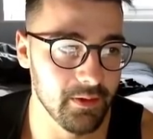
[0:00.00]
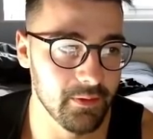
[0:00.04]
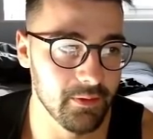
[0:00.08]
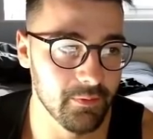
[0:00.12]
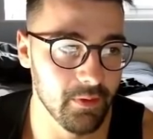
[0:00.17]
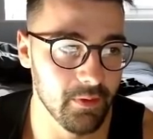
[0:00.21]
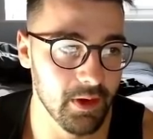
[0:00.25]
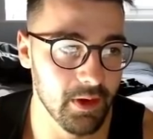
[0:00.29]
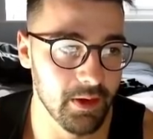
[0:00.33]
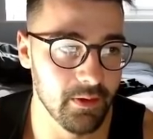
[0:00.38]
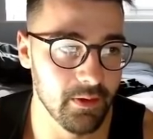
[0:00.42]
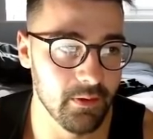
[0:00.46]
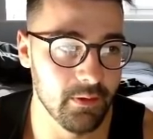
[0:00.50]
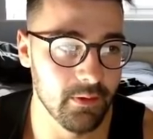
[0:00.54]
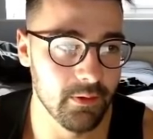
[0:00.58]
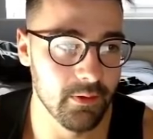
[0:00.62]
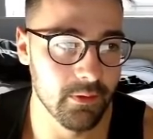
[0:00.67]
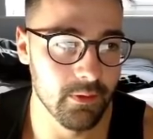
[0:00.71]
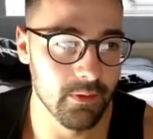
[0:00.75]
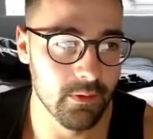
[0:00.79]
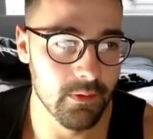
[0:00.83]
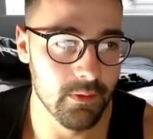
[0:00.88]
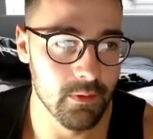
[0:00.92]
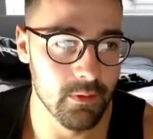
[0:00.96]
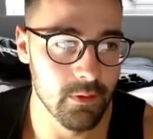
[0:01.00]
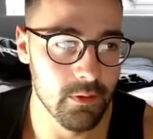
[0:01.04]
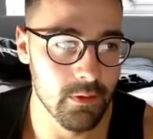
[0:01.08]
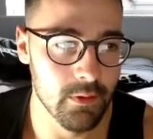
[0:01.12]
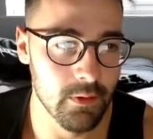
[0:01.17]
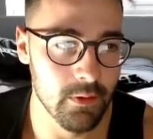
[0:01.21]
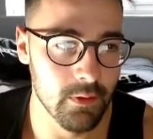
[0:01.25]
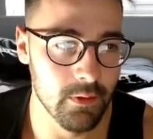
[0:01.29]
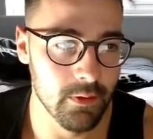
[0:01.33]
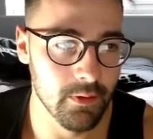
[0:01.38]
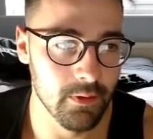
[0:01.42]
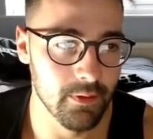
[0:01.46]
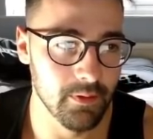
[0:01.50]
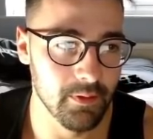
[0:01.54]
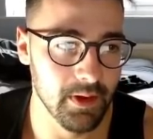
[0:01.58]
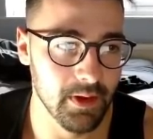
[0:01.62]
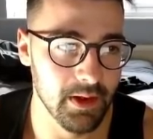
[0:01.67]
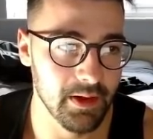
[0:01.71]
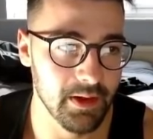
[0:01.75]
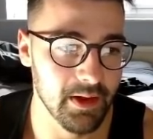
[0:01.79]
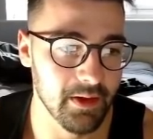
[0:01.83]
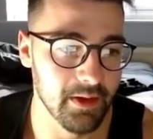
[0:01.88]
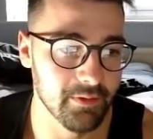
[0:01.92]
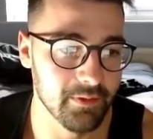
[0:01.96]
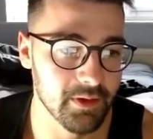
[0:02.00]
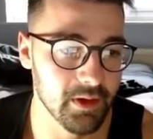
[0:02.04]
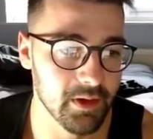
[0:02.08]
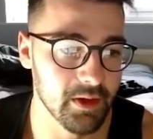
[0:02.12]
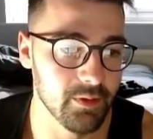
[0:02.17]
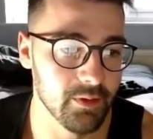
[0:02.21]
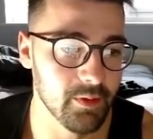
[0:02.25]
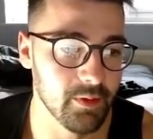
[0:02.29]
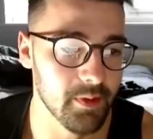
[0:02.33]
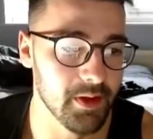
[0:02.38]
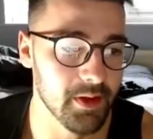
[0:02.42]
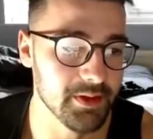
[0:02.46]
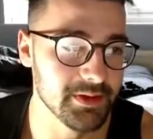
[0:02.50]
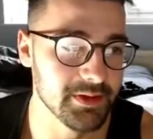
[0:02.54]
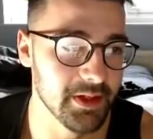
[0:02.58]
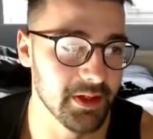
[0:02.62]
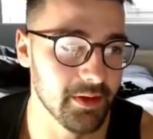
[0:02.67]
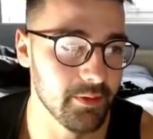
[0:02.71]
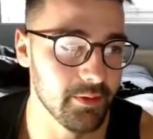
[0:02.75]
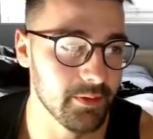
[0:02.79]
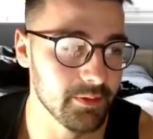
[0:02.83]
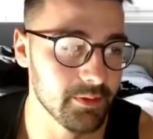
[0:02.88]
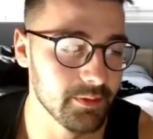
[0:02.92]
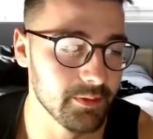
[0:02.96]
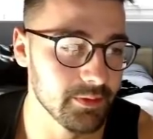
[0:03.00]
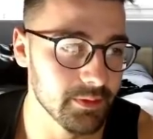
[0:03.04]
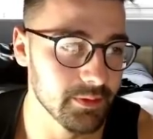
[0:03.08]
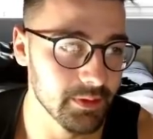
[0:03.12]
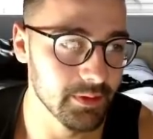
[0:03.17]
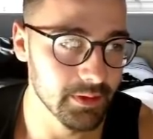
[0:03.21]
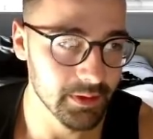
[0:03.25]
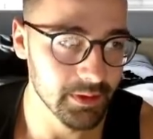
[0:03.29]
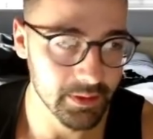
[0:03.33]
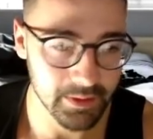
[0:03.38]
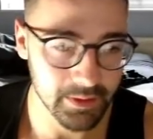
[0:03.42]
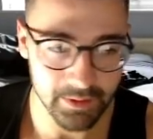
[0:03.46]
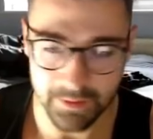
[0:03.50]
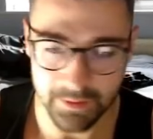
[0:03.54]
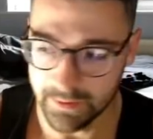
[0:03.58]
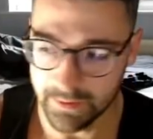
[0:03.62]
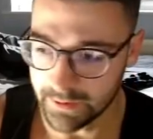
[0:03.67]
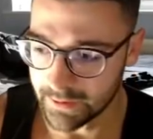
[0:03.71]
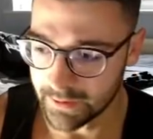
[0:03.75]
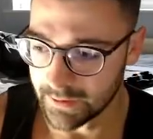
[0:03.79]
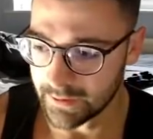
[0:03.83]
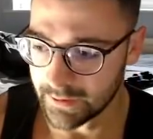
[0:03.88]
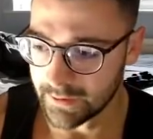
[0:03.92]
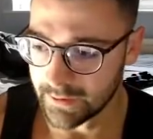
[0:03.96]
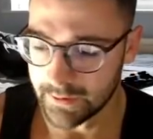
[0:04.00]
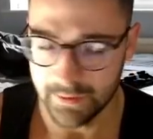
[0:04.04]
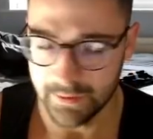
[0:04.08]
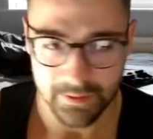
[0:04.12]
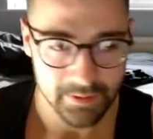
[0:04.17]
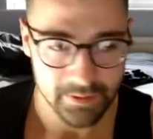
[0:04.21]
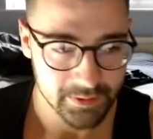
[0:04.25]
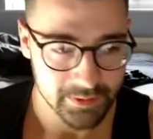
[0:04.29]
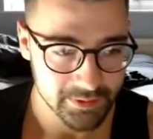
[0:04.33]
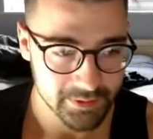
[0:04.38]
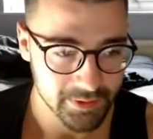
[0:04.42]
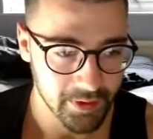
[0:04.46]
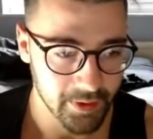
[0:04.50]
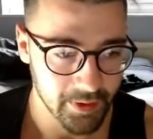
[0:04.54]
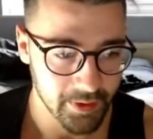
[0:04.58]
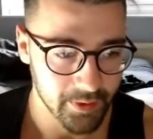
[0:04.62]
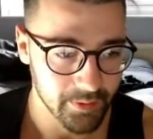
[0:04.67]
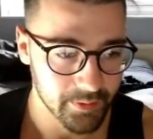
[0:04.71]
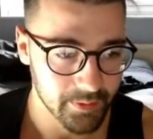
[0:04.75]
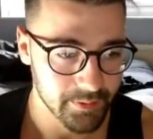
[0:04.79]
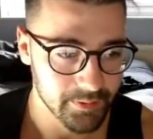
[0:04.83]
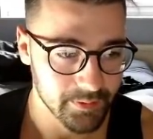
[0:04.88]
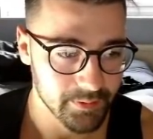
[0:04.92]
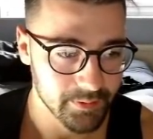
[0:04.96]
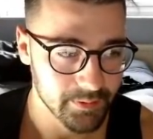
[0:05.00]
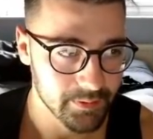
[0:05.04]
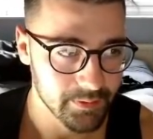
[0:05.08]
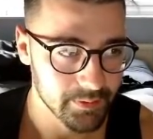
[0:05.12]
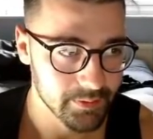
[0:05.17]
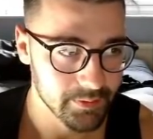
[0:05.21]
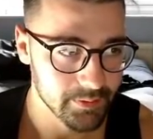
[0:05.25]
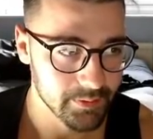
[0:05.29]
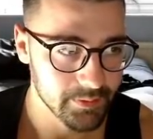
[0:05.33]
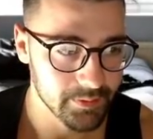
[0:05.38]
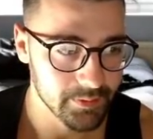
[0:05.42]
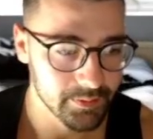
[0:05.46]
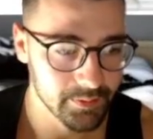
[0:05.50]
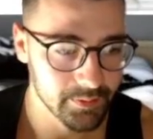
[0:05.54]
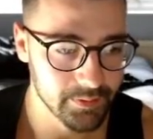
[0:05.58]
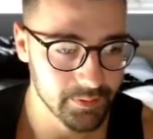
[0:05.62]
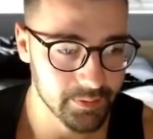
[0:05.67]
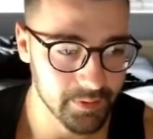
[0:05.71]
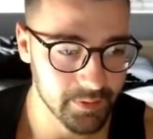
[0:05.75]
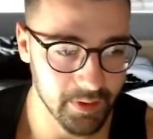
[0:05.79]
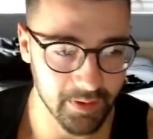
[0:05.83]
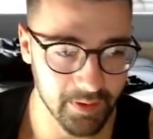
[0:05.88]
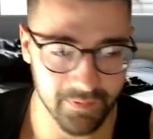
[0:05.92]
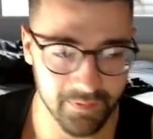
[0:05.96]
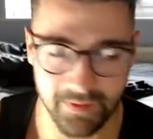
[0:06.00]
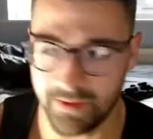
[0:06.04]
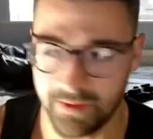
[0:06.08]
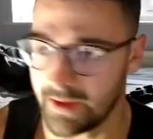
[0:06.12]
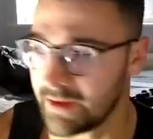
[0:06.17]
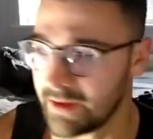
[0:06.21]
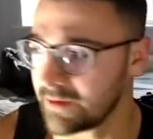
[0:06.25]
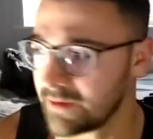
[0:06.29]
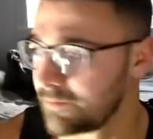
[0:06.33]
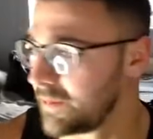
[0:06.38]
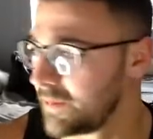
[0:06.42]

right. And now I've collided with my own tail. So I think that